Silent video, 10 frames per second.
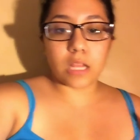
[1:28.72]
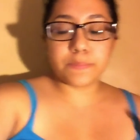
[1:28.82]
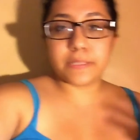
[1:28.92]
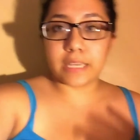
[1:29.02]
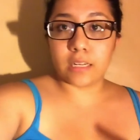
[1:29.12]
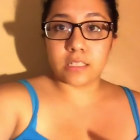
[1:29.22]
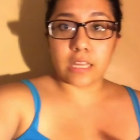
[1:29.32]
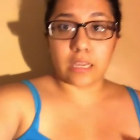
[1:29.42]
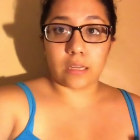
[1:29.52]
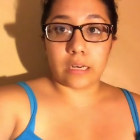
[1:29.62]
It's been taking us
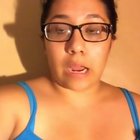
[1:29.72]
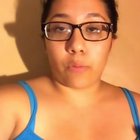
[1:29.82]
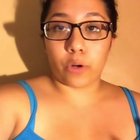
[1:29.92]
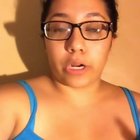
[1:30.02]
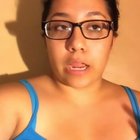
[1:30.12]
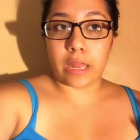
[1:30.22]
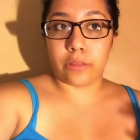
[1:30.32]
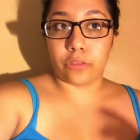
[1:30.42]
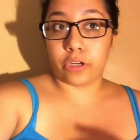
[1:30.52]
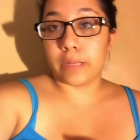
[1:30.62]
like an hour
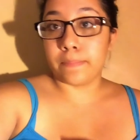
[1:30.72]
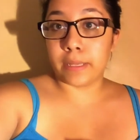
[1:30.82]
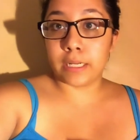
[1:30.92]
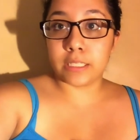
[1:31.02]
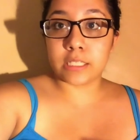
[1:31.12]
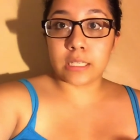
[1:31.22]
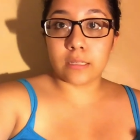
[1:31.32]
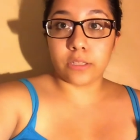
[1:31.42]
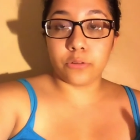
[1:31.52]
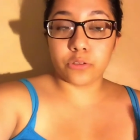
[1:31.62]
and 30 minutes
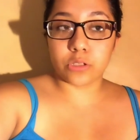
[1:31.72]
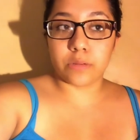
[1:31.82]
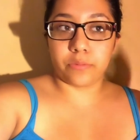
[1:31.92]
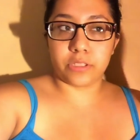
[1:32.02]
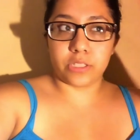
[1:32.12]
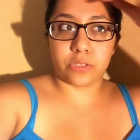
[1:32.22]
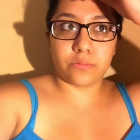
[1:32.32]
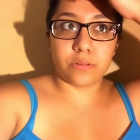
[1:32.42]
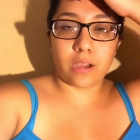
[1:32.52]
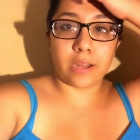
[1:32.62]
usually which is
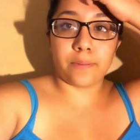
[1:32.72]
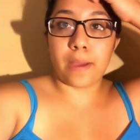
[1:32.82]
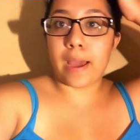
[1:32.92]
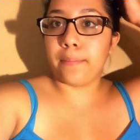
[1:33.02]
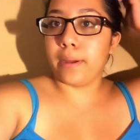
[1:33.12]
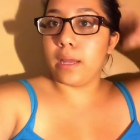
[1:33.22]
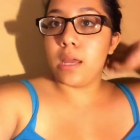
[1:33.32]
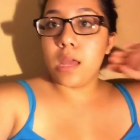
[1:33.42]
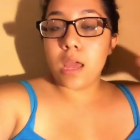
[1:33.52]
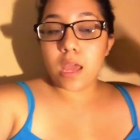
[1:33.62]
kind of bad but
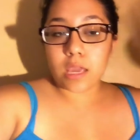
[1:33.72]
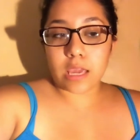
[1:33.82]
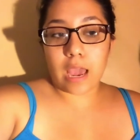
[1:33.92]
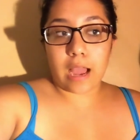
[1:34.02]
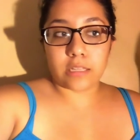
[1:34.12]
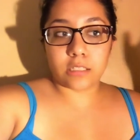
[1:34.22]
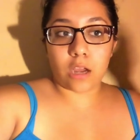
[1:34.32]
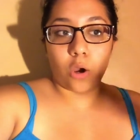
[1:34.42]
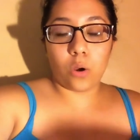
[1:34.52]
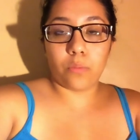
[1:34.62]
yeah I just
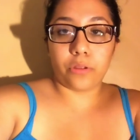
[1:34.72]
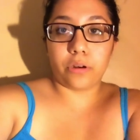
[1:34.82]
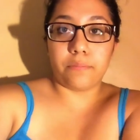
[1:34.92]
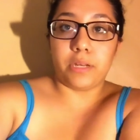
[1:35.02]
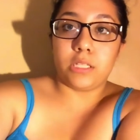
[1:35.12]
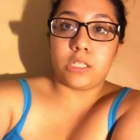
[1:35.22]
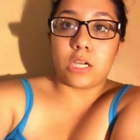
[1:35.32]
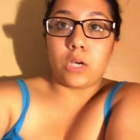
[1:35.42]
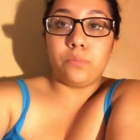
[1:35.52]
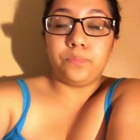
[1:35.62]
got home 30 minutes
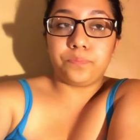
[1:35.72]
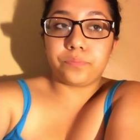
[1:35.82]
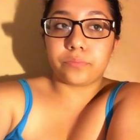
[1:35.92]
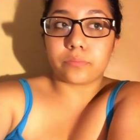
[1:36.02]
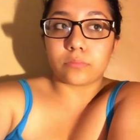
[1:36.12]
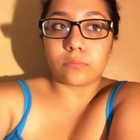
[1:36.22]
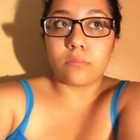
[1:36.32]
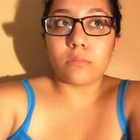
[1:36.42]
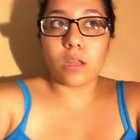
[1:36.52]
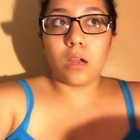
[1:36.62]
ago.
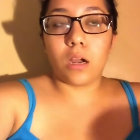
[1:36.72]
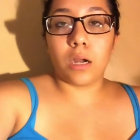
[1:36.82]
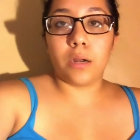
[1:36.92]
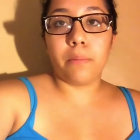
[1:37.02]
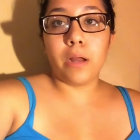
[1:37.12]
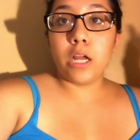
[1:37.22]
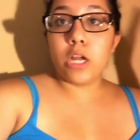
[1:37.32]
Um,